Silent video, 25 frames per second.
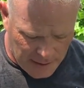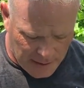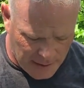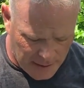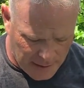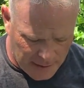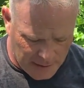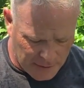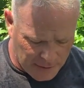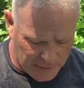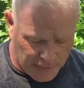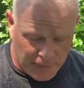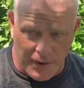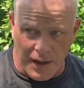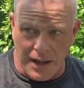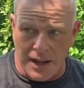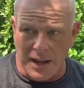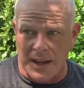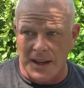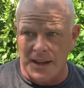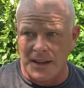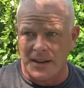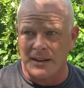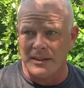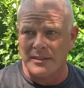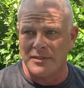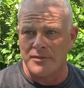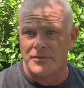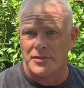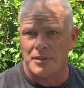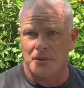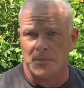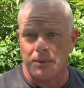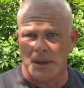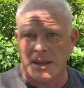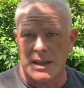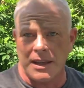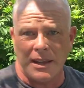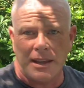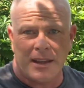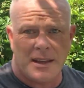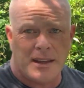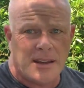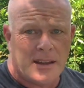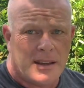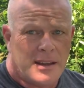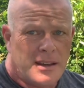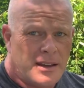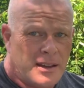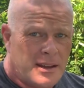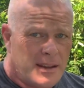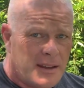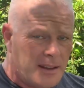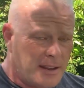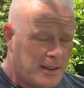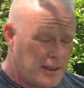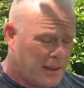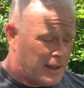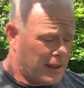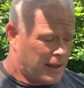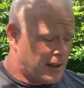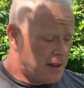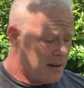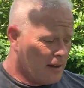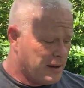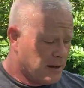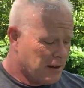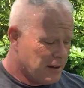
I just find, for me, that